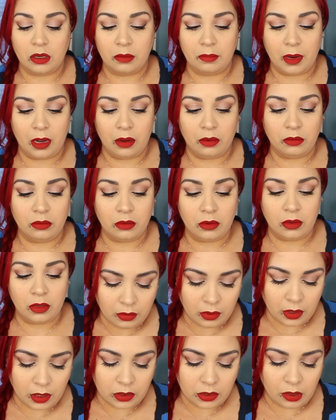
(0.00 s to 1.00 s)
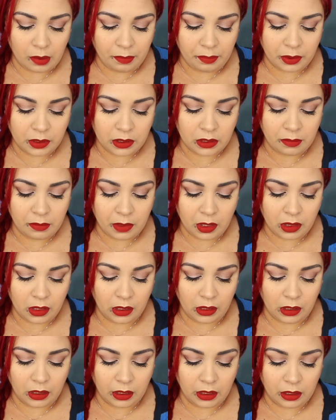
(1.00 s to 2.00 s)
amount. Okay, so I put some on the
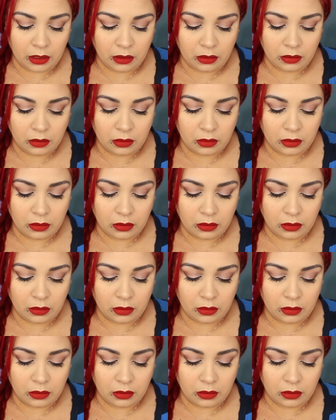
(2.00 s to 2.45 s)
lid